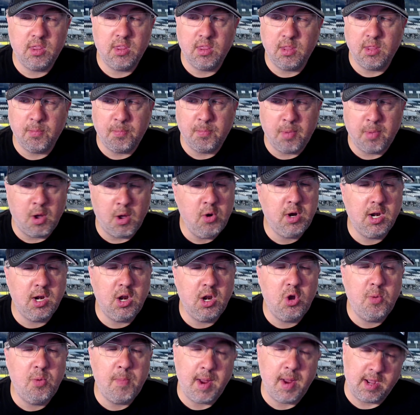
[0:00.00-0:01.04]
the
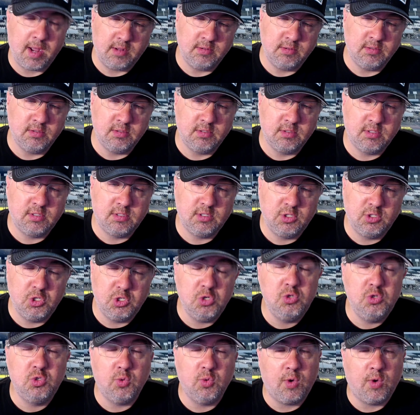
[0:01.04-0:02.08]
Pocono Mountains
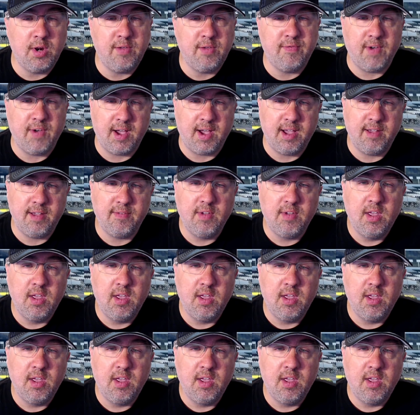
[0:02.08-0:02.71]
225.